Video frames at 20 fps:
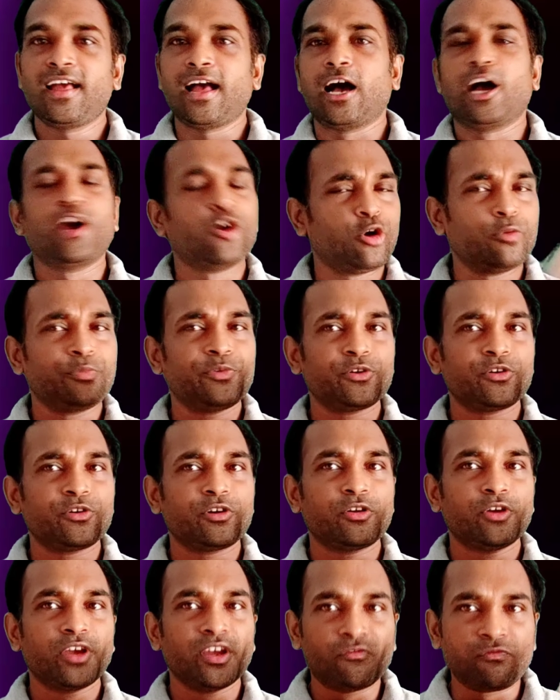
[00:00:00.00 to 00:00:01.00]
I hope you are
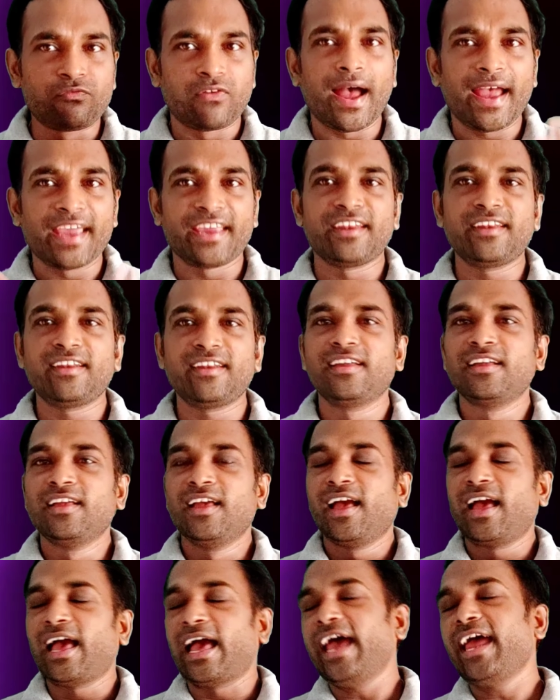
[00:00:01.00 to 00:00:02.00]
doing fine
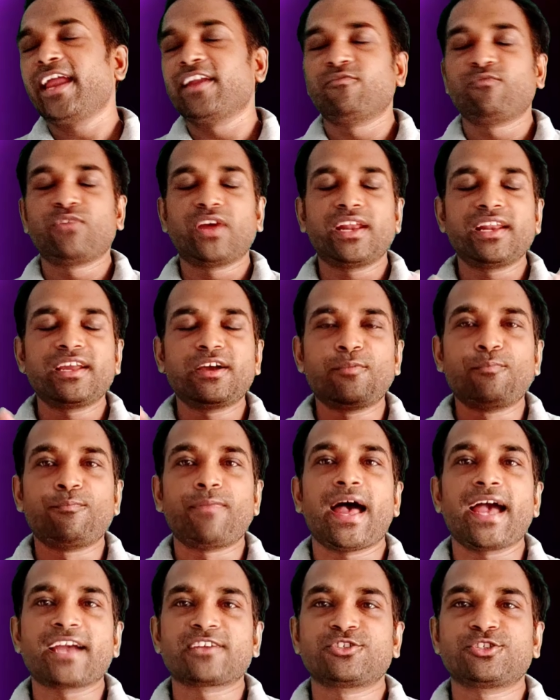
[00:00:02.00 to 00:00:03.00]
and welcome
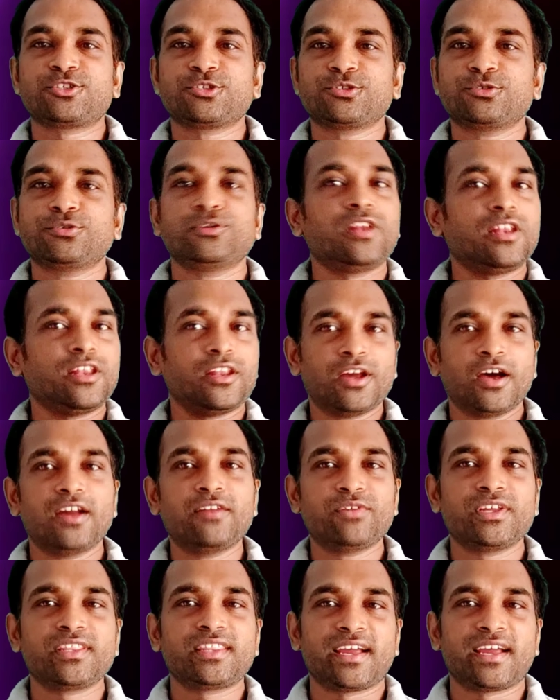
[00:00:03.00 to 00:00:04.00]
back to
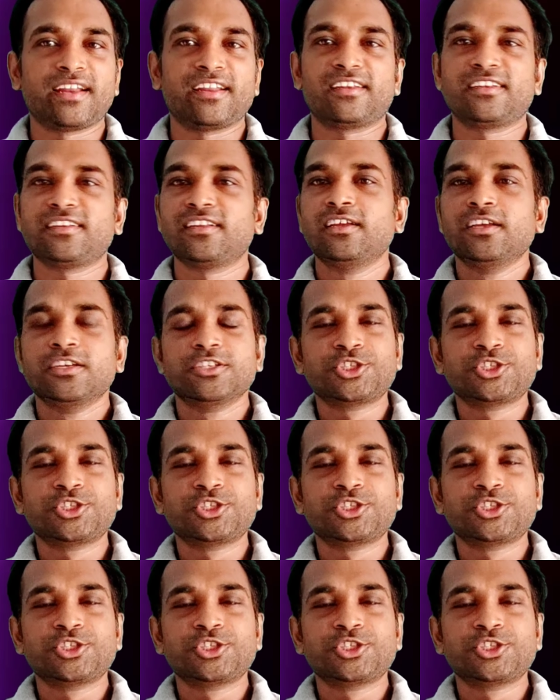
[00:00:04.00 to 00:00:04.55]
Learn with Anil.